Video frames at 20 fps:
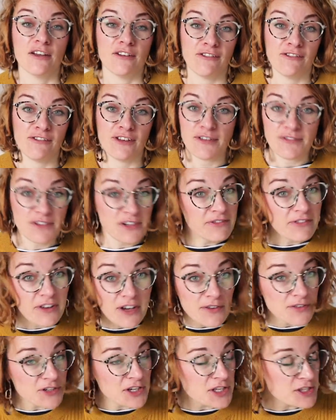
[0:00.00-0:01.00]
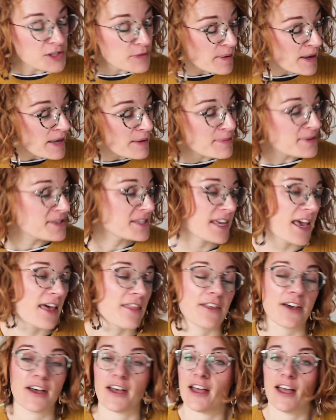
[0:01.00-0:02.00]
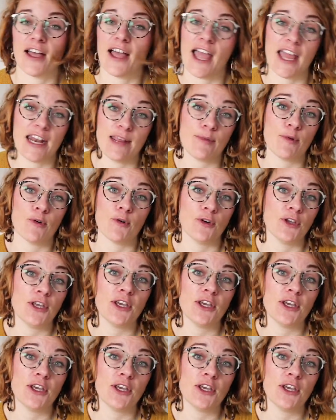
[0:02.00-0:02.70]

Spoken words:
55 sheets of paper together anymore.